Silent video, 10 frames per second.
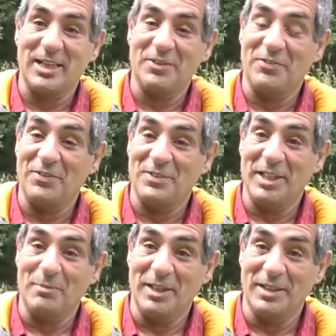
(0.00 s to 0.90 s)
it down to
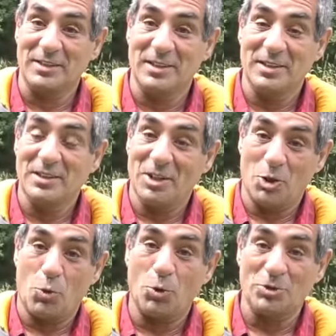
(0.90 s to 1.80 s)
15 minutes,
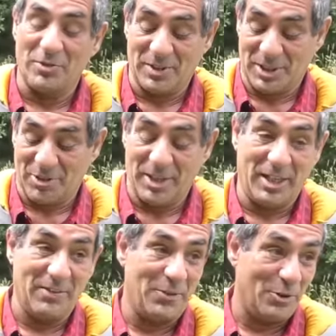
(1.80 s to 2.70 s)
a quarter of a
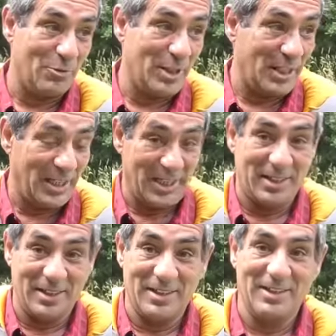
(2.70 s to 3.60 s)
degree, if you're really,
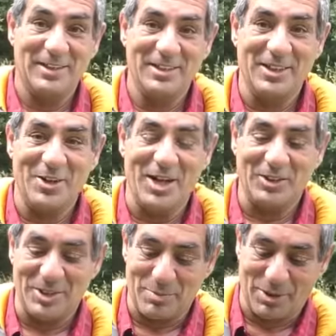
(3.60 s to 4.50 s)
you know,
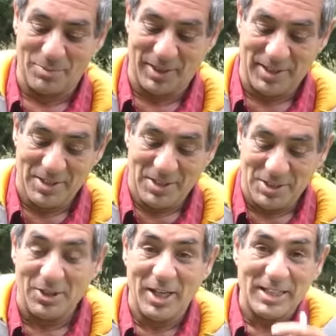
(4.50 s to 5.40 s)
held it properly.
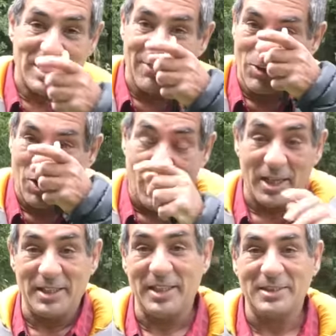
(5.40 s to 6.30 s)
So let's have a look.
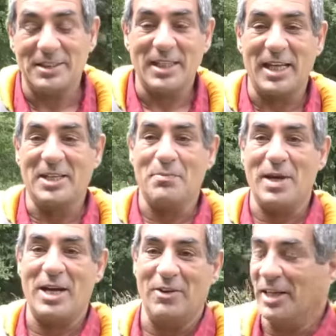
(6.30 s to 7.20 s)
I need to take a
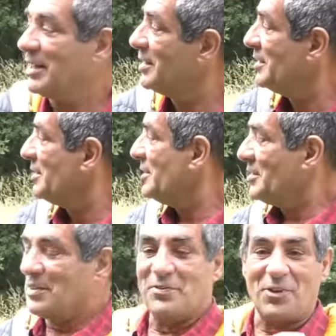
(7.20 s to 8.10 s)
bearing
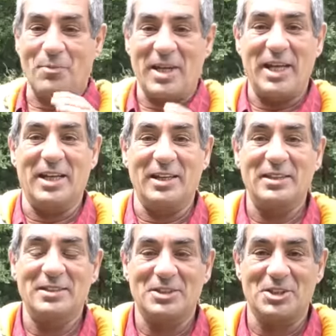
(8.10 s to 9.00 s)
from
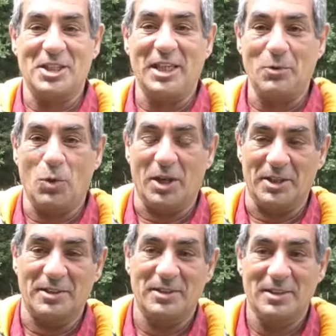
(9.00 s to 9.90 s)
here to
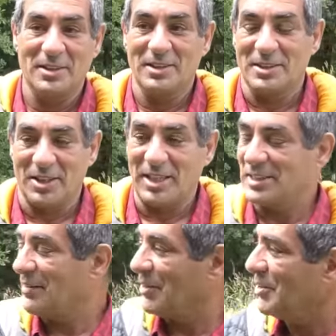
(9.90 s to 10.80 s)
T1. So
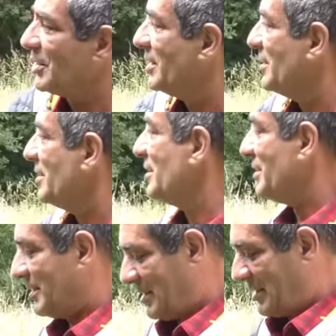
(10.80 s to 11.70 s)
let's have a look.
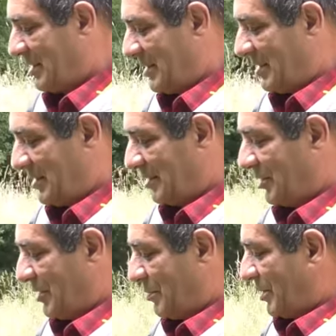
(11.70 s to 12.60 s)
I'll
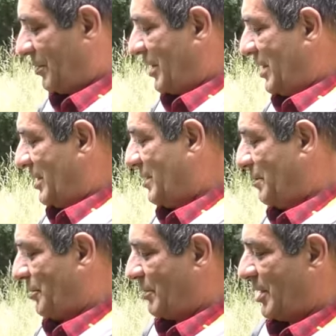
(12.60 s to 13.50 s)
do it properly.
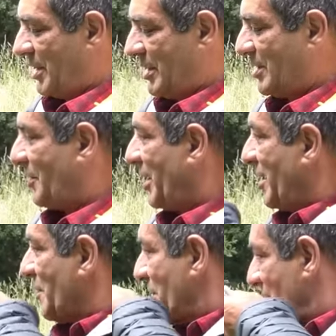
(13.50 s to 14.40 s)
Put my
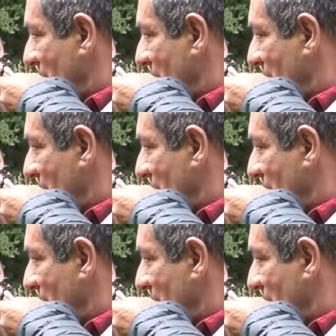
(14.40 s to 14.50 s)
thing up.